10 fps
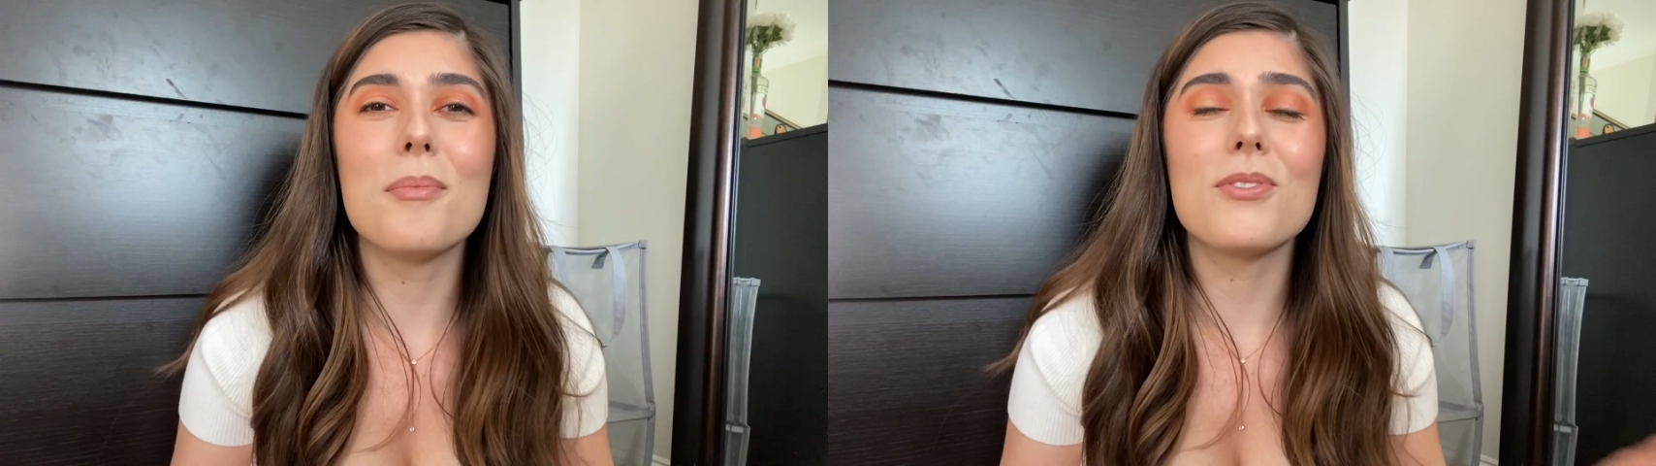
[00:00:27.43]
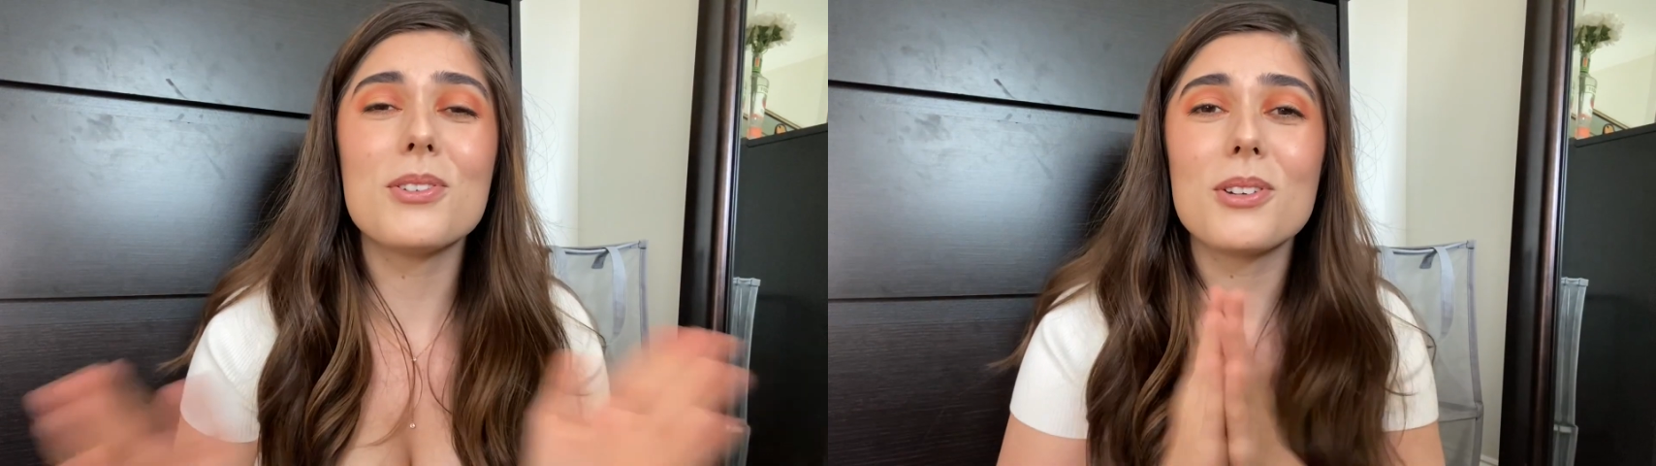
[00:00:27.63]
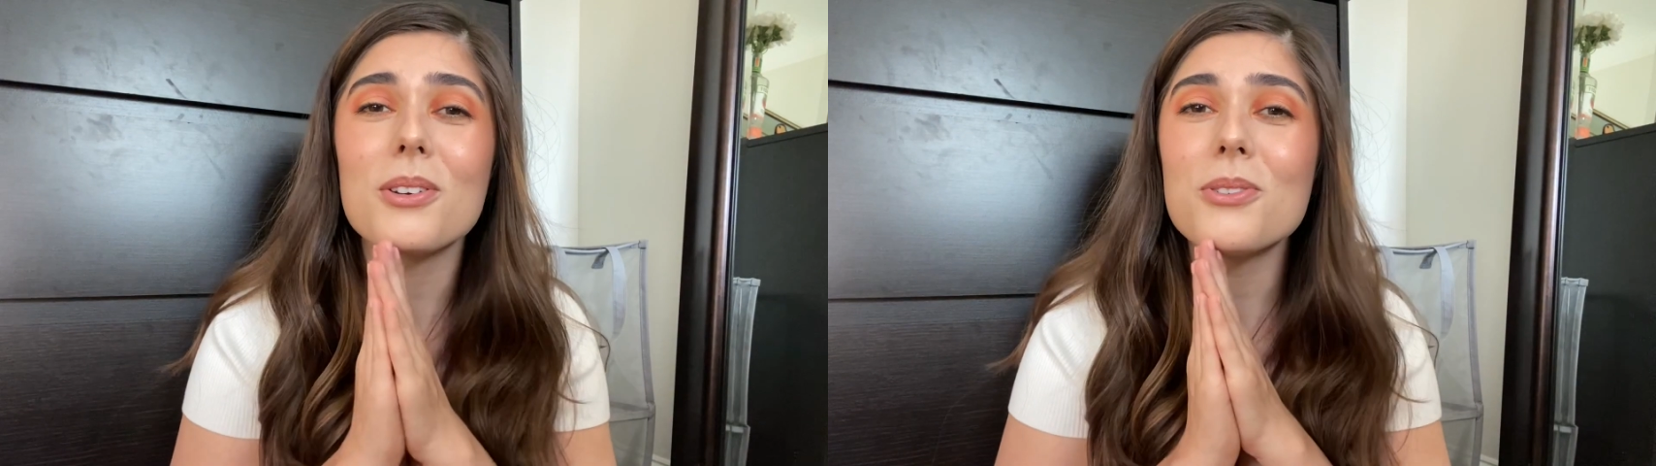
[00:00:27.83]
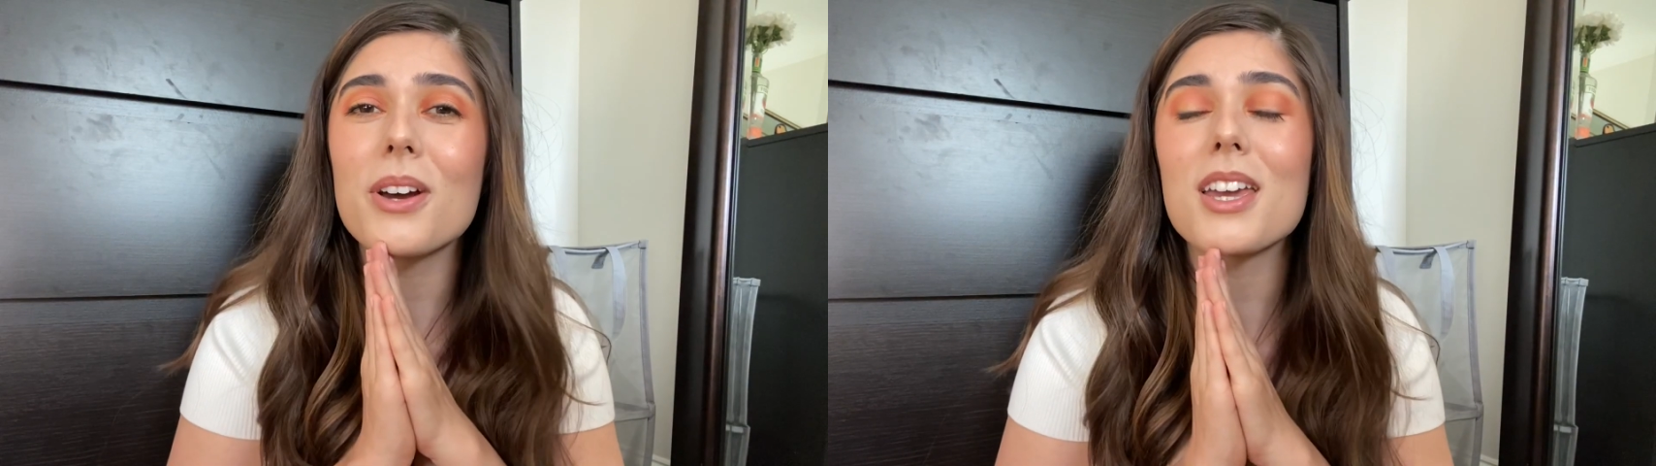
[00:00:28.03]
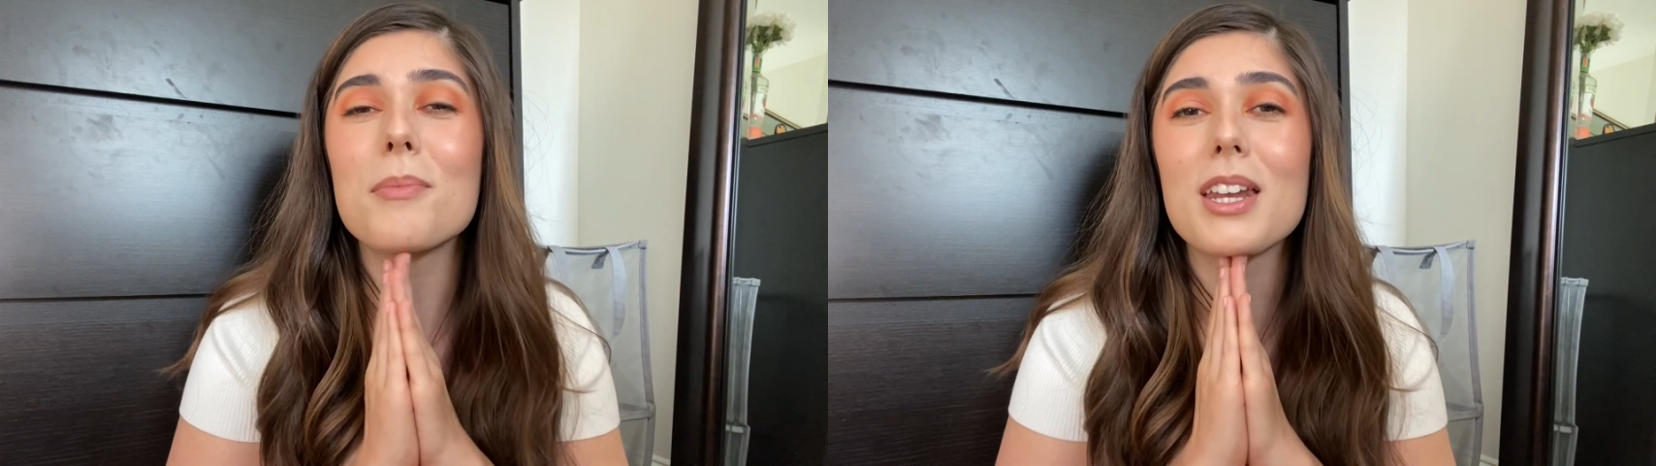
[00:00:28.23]
If you don't know who
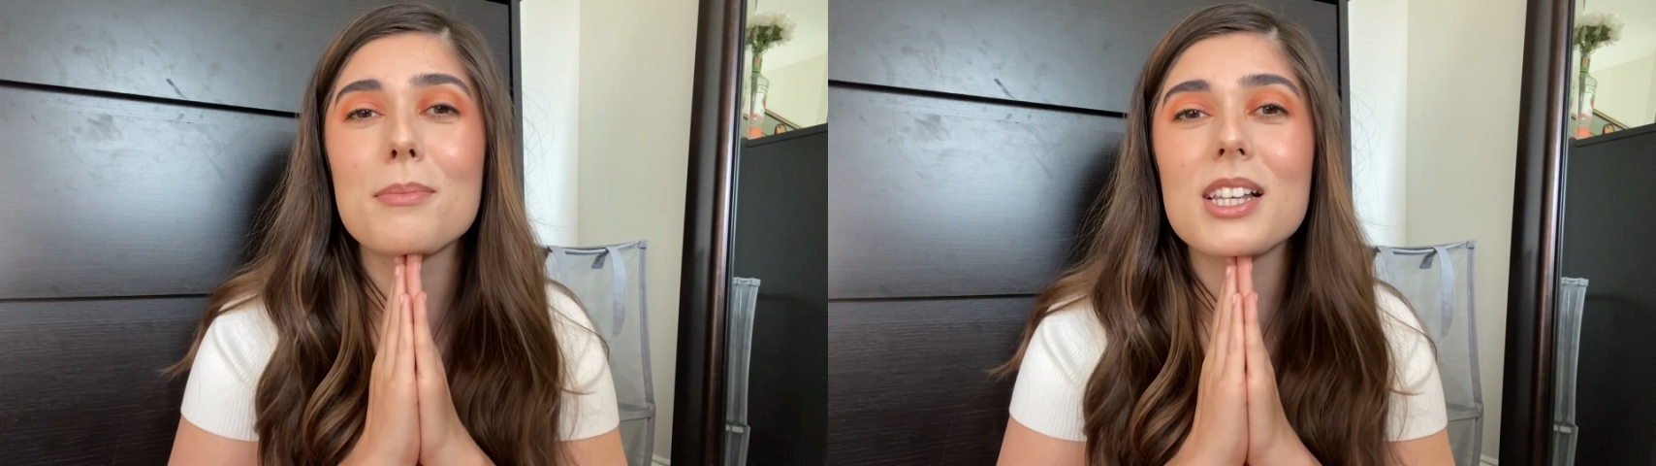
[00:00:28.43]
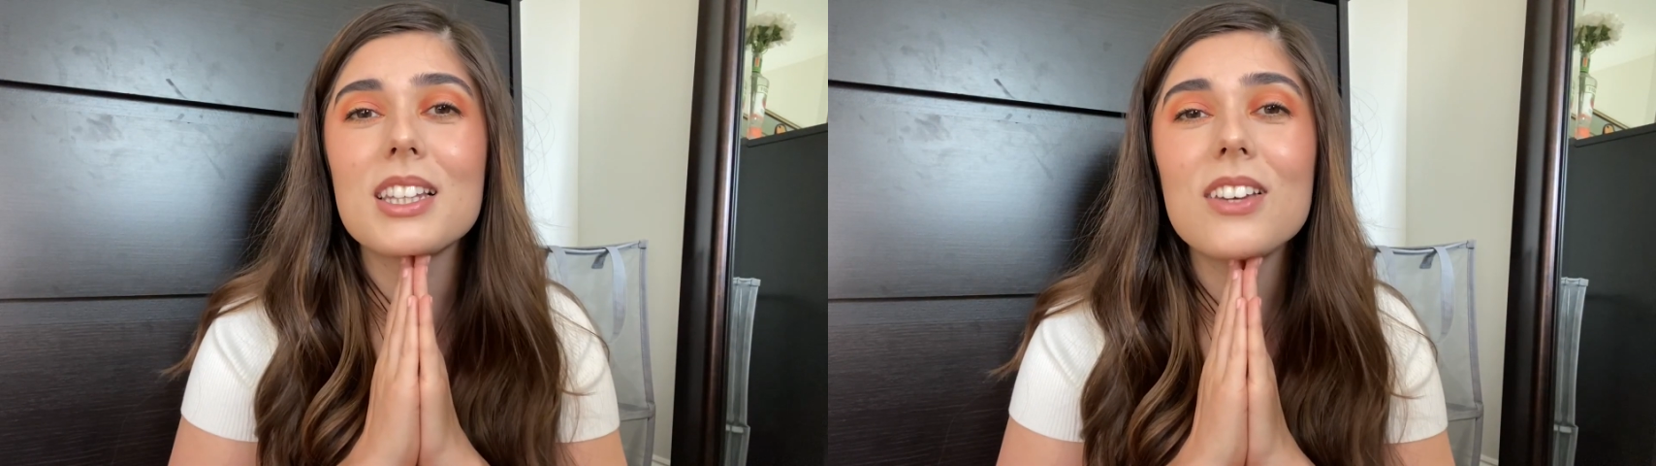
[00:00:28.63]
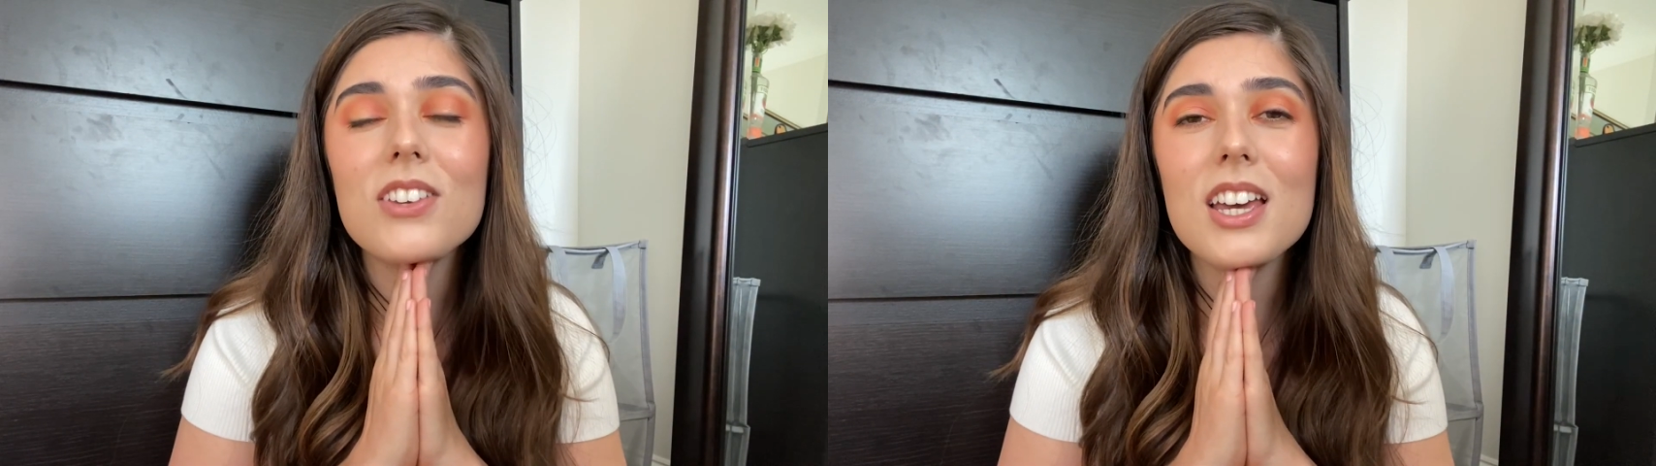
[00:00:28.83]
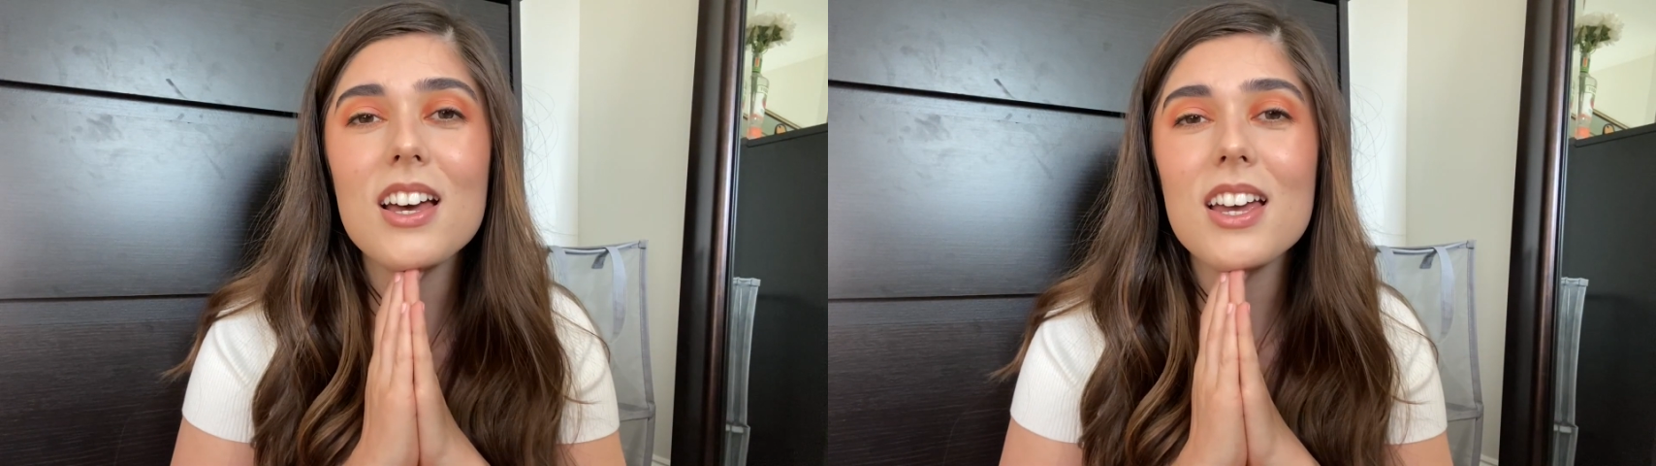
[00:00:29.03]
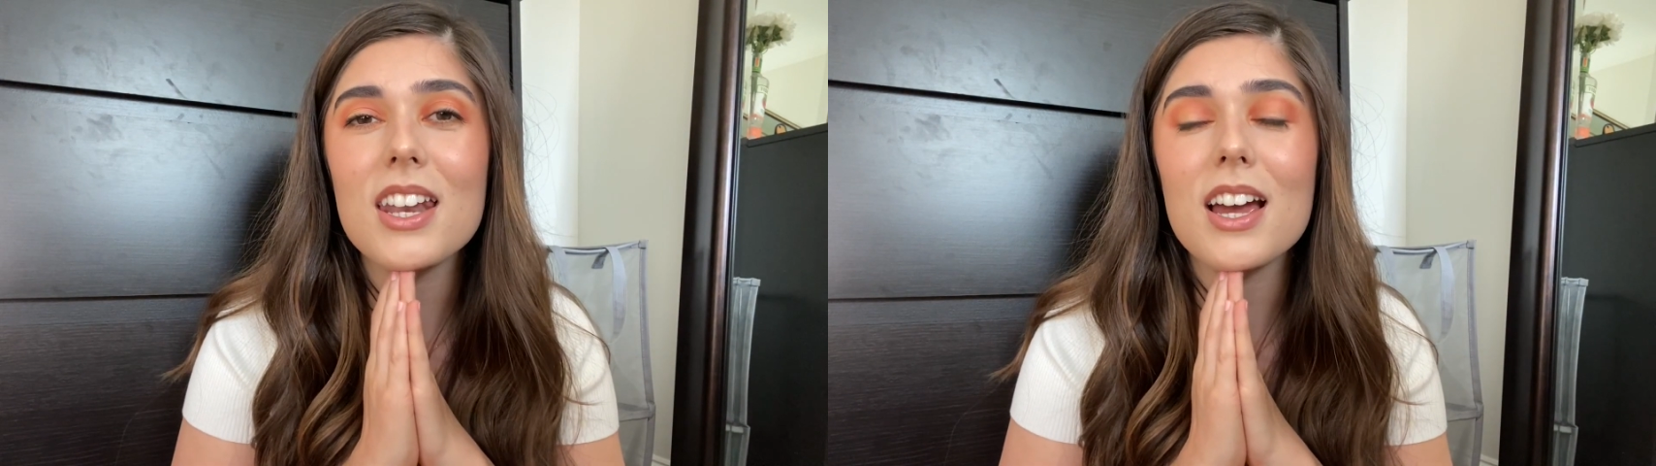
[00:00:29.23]
I am, my name's Olivia
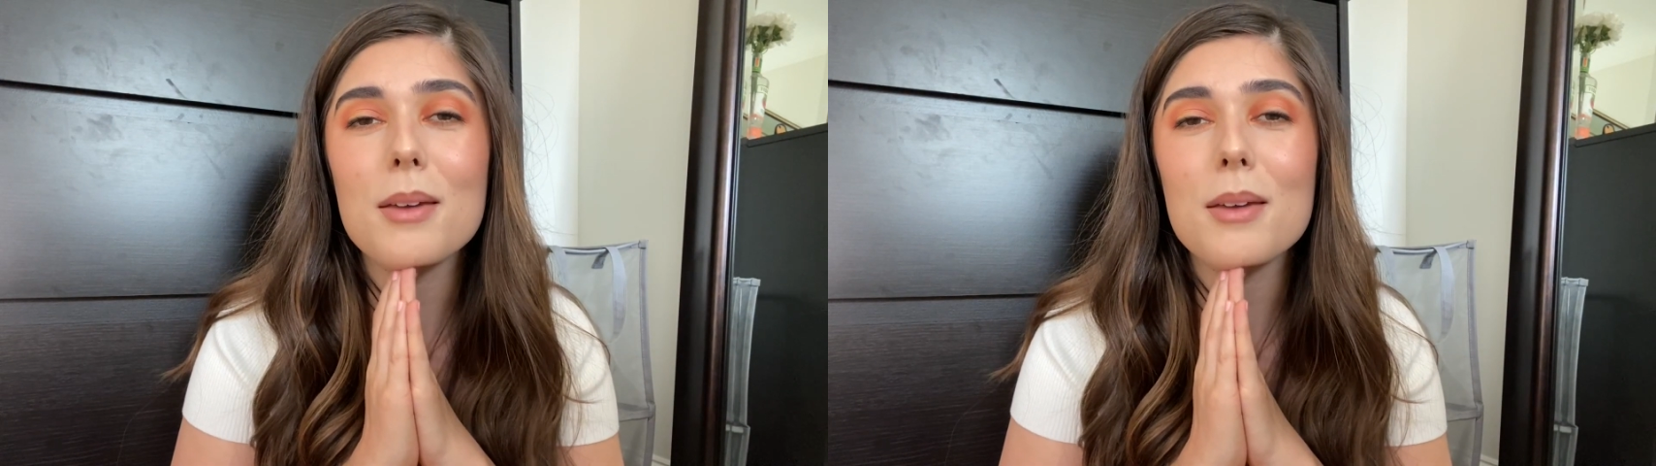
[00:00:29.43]
and